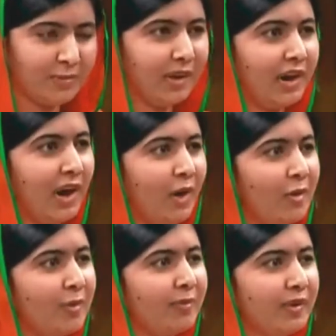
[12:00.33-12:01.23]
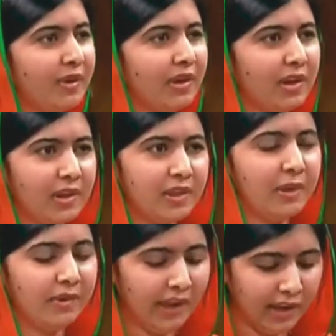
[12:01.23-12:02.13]
but I hope
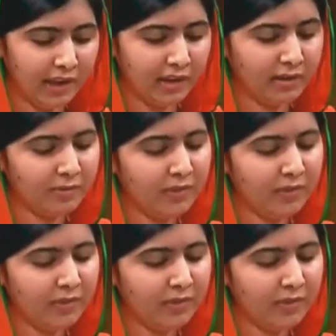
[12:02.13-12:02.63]
they will hear